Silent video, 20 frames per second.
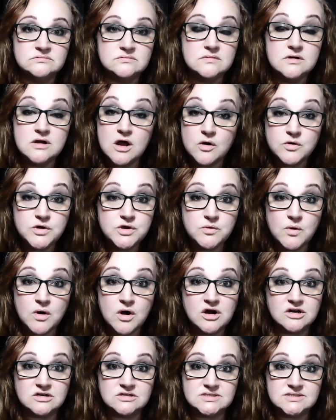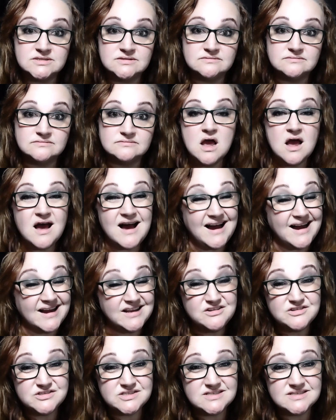you aren't. I
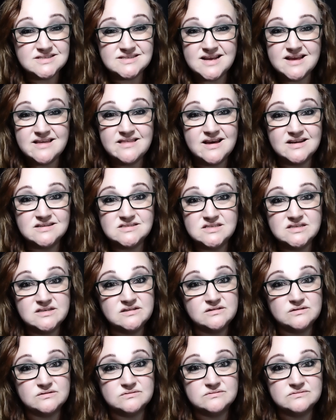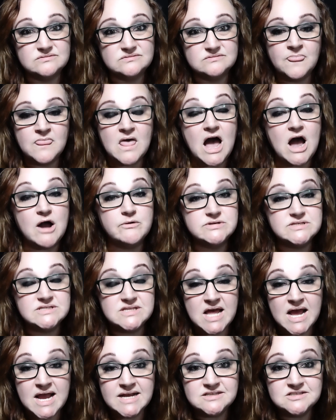used to say that too. I was
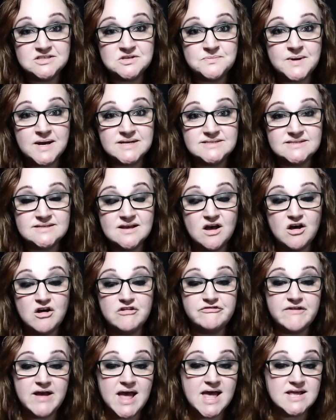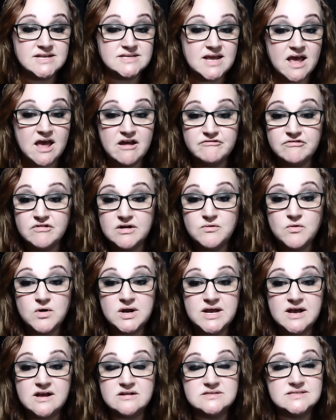lying to myself and everyone
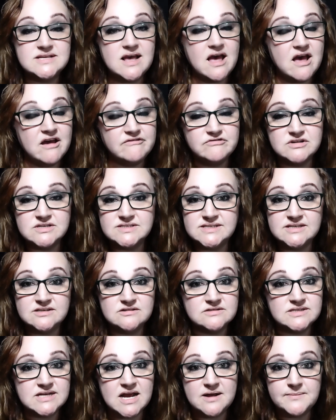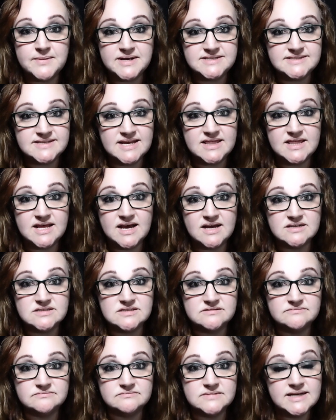else every single time I said
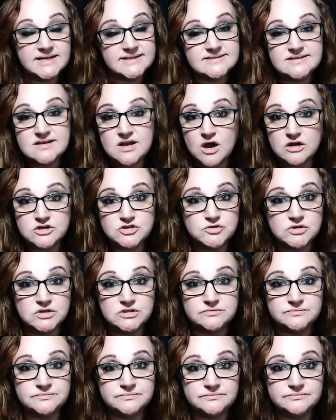that. It's not true.